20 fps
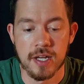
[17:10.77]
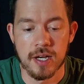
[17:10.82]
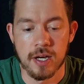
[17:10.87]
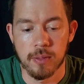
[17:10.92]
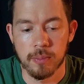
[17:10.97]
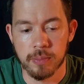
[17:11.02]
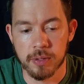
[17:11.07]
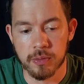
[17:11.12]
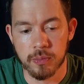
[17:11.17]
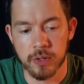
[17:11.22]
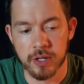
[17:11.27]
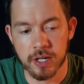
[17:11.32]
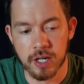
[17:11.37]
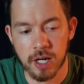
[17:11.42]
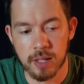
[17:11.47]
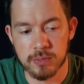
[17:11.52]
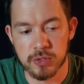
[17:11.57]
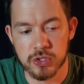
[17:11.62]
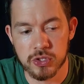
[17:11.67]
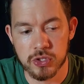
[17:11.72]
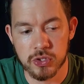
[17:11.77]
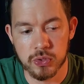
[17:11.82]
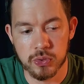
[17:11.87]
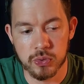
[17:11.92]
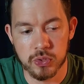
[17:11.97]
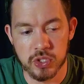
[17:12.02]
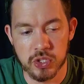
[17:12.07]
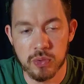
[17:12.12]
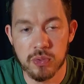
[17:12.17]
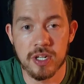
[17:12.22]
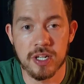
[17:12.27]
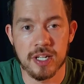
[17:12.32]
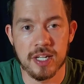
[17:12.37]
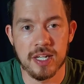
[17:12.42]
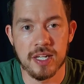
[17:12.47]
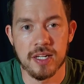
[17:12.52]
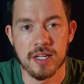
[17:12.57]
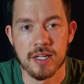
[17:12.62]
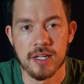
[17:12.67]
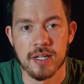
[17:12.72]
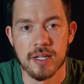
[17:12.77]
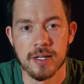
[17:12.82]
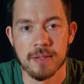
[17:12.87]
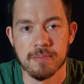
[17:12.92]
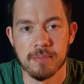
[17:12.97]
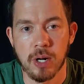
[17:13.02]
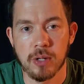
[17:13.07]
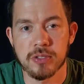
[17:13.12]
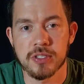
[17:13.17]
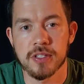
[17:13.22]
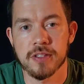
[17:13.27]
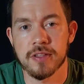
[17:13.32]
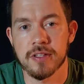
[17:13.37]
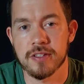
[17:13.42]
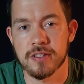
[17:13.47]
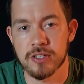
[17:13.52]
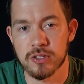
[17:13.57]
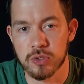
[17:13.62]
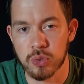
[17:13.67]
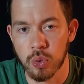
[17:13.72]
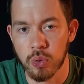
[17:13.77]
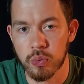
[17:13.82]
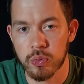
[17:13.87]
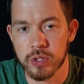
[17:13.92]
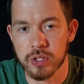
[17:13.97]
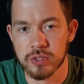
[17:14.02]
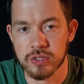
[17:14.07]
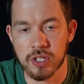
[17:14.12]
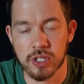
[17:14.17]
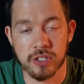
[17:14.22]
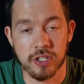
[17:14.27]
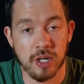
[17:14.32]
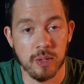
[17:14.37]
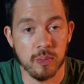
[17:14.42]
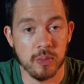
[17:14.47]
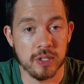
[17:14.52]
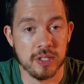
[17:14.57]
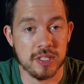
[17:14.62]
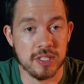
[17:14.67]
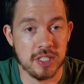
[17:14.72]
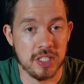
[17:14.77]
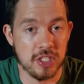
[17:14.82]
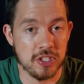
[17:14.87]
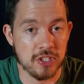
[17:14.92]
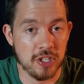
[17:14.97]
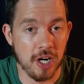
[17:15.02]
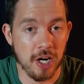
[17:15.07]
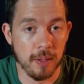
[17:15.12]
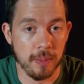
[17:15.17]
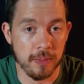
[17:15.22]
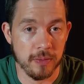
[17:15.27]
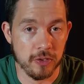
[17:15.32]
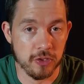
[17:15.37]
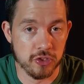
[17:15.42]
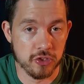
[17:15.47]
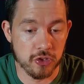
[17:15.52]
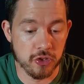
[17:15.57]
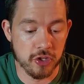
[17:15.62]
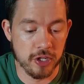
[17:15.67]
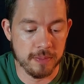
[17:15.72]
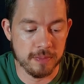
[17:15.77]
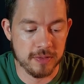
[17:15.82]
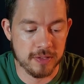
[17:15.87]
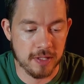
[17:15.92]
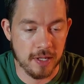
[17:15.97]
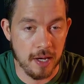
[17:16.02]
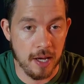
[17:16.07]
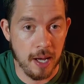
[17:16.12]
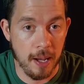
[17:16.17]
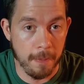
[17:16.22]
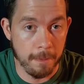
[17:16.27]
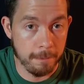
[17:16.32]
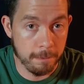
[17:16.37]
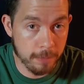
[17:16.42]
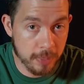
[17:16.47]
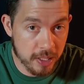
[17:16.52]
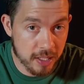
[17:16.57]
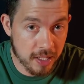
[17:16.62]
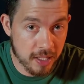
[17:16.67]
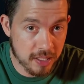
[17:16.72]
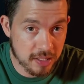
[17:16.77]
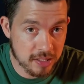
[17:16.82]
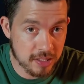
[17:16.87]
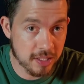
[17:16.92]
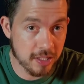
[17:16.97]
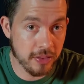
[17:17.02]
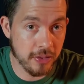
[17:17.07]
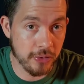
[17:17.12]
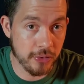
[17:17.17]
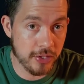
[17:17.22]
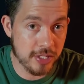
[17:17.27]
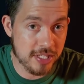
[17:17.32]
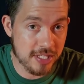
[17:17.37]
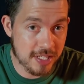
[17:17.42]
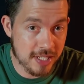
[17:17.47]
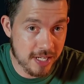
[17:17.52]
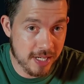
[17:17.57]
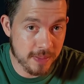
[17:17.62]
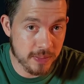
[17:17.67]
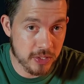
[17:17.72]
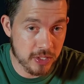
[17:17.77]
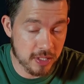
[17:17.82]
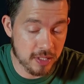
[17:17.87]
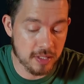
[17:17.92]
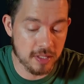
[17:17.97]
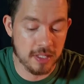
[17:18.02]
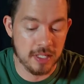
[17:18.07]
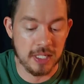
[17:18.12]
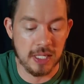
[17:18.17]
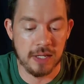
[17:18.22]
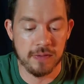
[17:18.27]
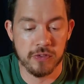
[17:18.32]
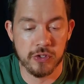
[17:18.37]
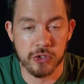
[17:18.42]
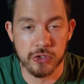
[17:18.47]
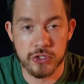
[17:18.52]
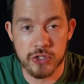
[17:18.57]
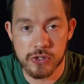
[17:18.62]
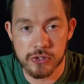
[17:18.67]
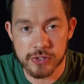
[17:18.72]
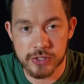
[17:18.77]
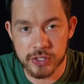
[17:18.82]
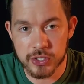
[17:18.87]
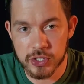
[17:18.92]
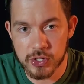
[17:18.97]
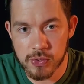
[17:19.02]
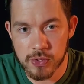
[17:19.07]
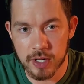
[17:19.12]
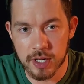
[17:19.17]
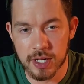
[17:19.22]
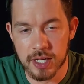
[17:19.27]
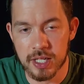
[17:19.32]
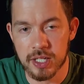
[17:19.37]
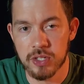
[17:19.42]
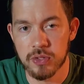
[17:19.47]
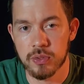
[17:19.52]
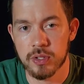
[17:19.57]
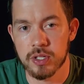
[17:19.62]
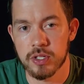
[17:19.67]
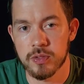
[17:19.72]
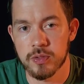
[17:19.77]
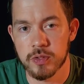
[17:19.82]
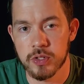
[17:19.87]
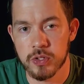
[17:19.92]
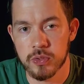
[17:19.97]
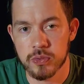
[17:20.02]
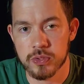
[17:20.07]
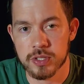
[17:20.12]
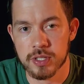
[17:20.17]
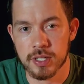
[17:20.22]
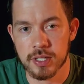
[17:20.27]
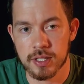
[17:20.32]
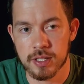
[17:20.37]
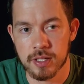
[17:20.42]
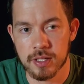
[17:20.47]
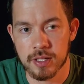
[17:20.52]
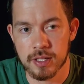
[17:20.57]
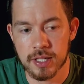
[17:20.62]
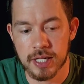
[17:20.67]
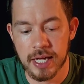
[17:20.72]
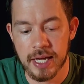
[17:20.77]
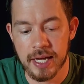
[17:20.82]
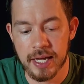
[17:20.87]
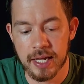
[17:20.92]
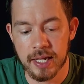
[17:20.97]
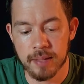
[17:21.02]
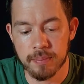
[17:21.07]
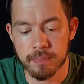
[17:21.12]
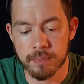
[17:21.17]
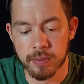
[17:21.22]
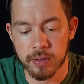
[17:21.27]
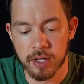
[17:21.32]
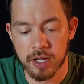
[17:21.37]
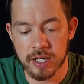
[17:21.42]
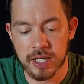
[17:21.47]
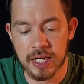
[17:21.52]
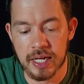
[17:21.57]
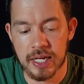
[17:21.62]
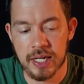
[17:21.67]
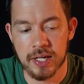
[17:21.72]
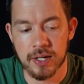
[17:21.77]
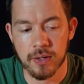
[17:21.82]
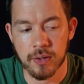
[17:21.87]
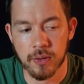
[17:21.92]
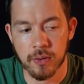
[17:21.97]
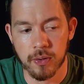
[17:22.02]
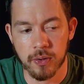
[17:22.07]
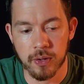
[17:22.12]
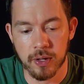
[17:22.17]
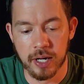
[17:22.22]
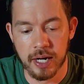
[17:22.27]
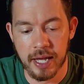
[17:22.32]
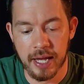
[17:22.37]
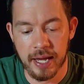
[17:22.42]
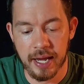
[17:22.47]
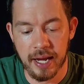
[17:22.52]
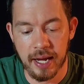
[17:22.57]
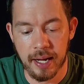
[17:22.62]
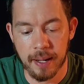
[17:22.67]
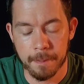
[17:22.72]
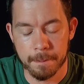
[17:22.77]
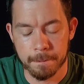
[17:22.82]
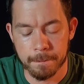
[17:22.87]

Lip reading: But when it comes to Unity, most of the tutorials are done with C# and their scripts. But there is an option. If you're using Unity, you can use a plugin or a